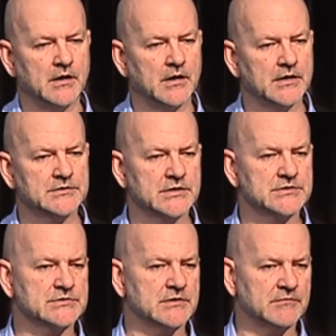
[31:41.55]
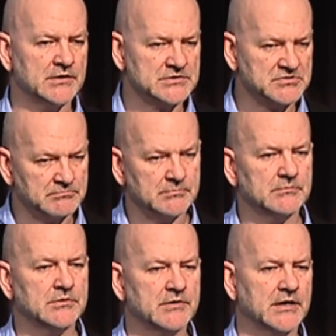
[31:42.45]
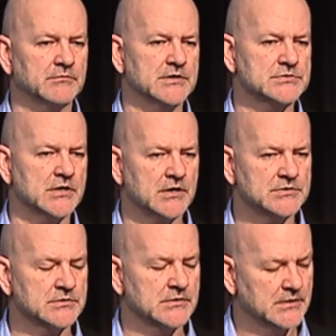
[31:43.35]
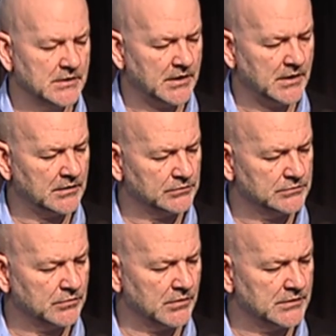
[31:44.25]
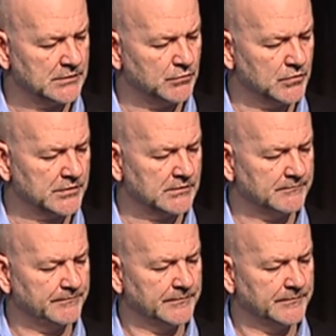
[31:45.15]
high intensity events, direct recharge, good quality water.